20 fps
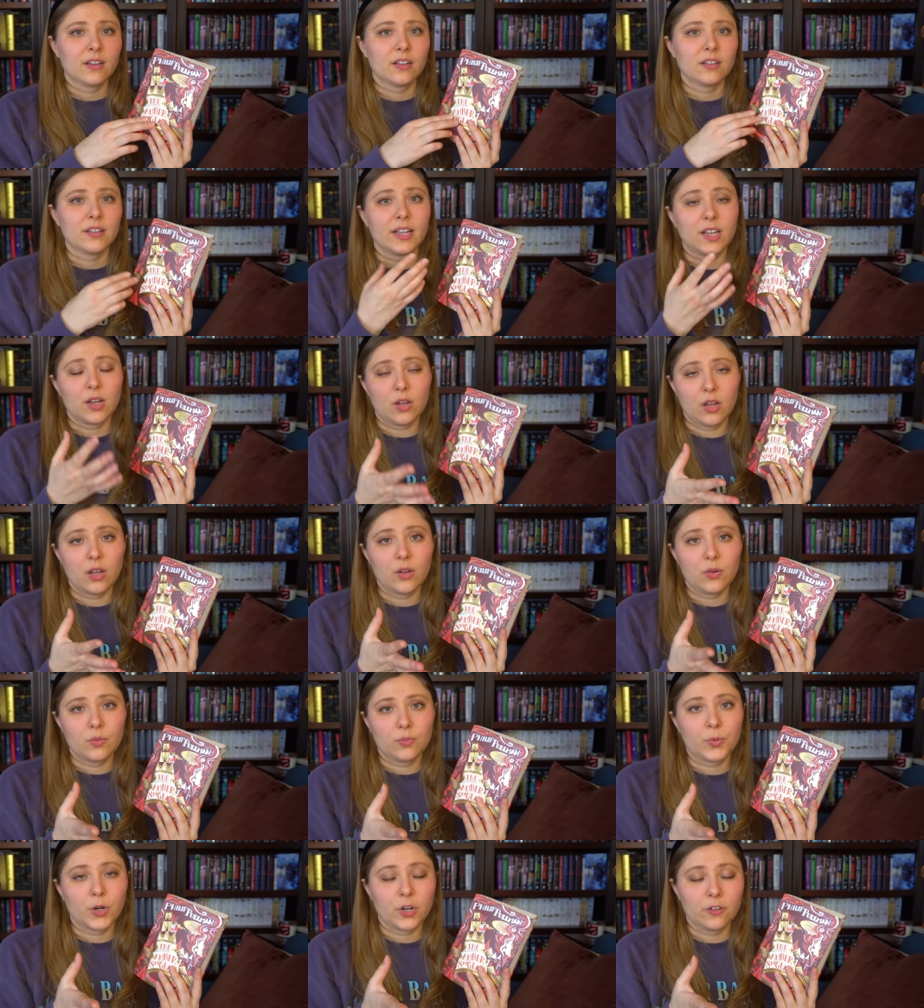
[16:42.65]
like,
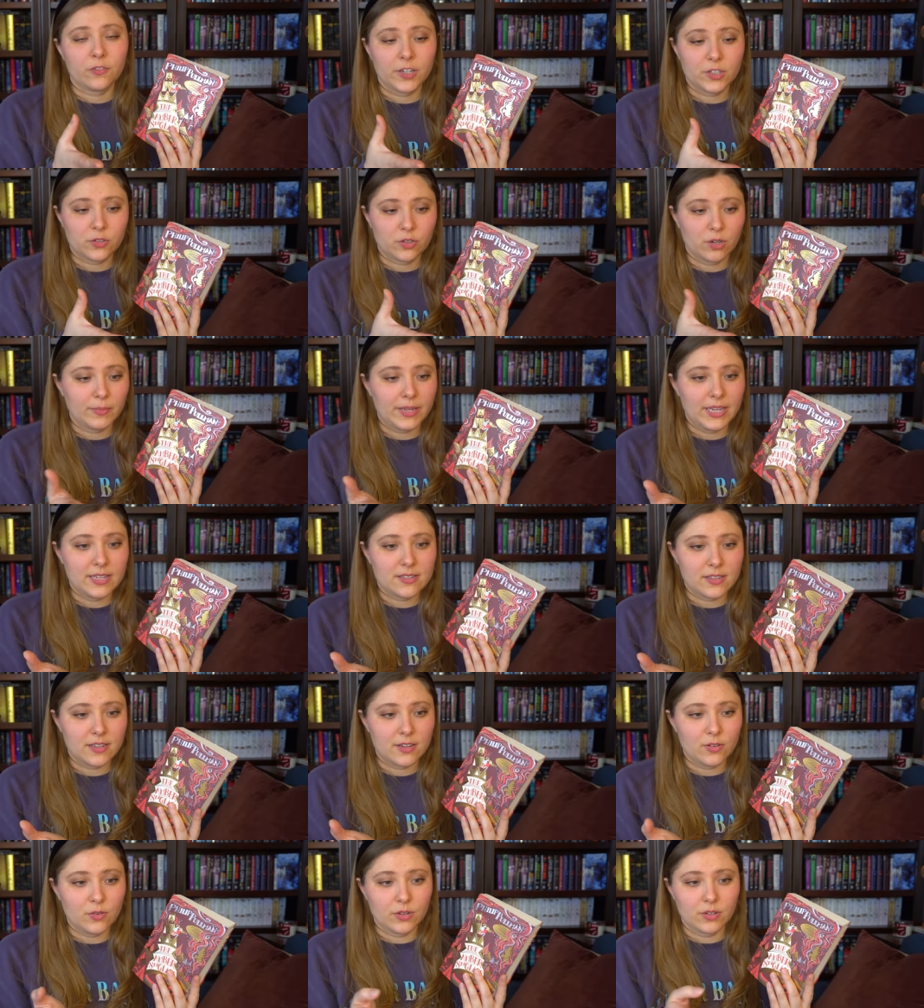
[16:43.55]
a perfect or
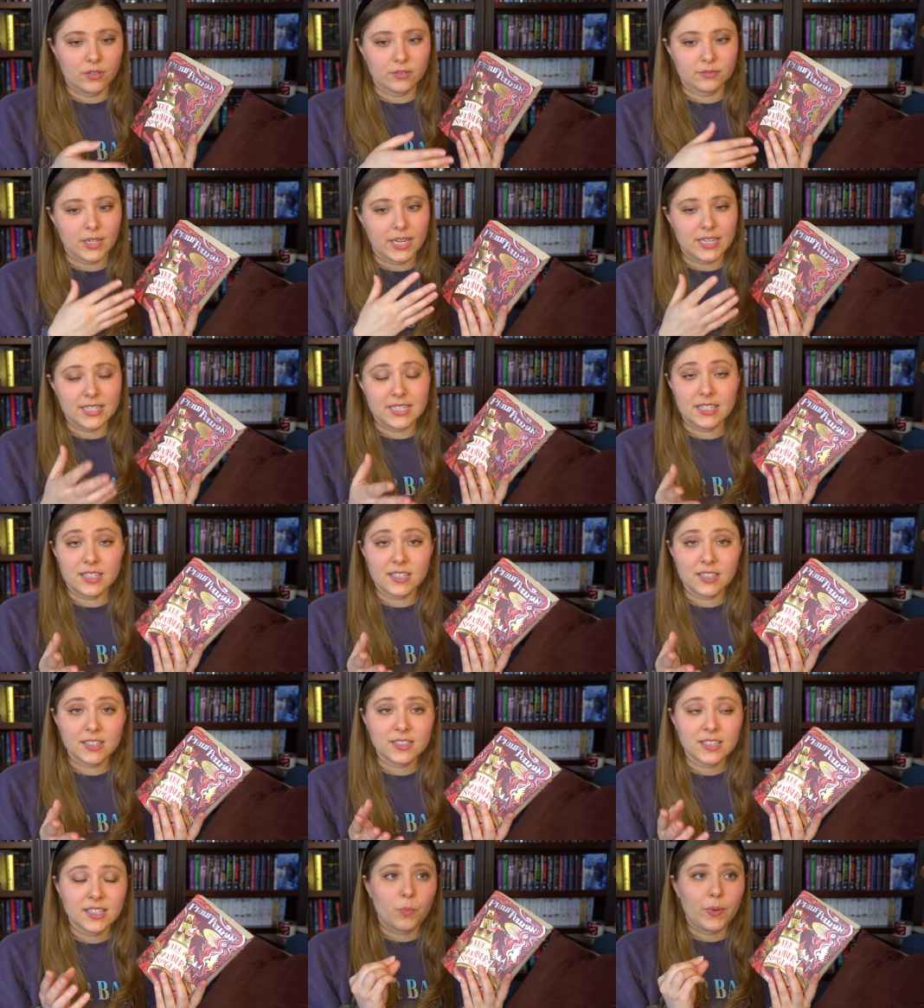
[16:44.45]
amazing or ideal,